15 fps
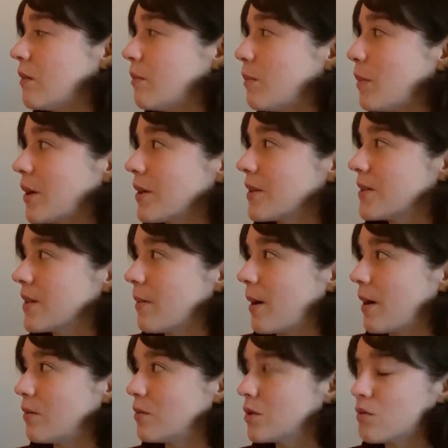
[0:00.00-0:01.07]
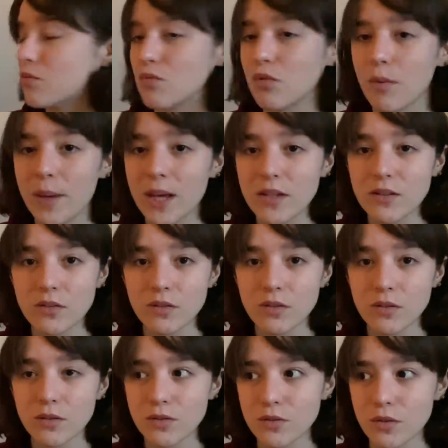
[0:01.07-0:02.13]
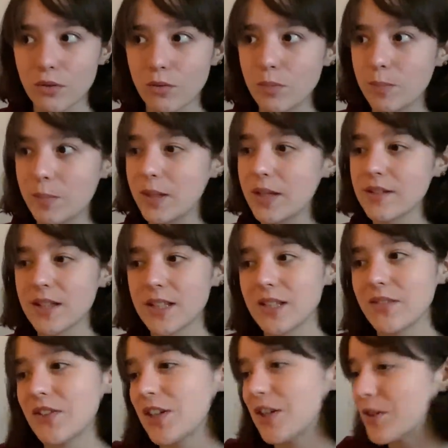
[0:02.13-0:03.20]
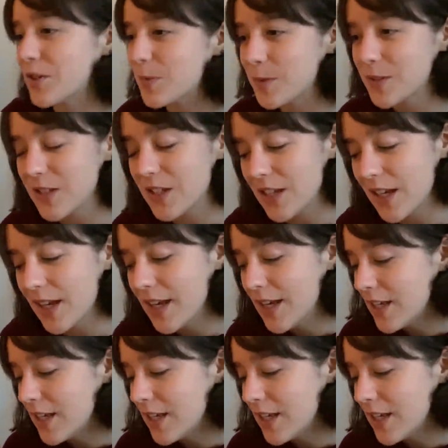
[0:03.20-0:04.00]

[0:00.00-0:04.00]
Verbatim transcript: books about romance soon because that's a very Christmassy,